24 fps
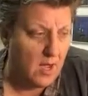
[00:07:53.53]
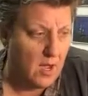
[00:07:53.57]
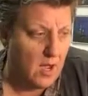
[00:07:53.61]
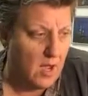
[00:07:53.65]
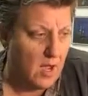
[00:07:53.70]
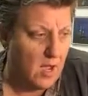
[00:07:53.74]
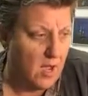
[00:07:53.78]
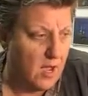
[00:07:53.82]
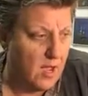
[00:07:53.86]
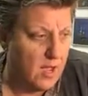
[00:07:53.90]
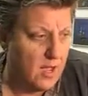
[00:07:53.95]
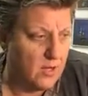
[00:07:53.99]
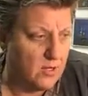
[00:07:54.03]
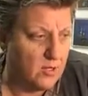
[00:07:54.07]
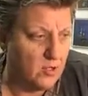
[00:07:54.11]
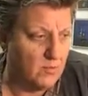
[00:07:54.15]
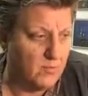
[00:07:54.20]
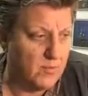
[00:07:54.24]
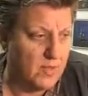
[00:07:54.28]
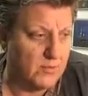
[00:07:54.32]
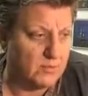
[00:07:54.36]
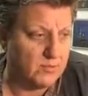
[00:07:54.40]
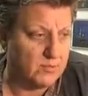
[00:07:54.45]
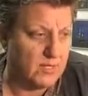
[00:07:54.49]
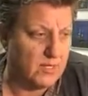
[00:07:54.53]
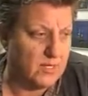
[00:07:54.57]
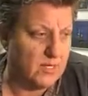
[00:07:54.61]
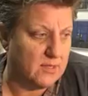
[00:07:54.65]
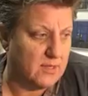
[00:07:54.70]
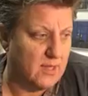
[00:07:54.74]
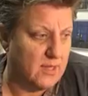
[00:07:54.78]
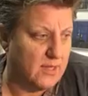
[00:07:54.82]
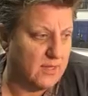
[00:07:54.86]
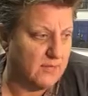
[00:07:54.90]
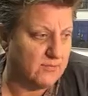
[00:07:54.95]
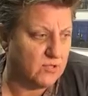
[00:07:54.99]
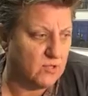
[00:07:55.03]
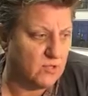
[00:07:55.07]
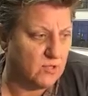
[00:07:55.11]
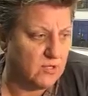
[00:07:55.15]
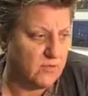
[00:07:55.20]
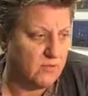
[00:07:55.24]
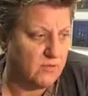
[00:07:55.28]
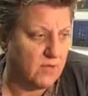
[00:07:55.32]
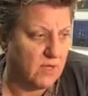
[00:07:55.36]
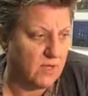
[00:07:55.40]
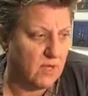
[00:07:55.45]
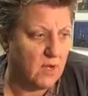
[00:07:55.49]
Uh, and you'll be able to get that gift
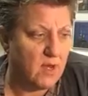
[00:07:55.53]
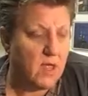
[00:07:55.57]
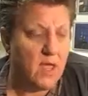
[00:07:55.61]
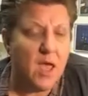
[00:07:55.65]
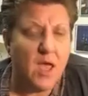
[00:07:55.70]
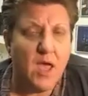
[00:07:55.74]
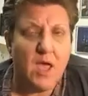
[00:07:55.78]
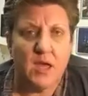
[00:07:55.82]
certificate.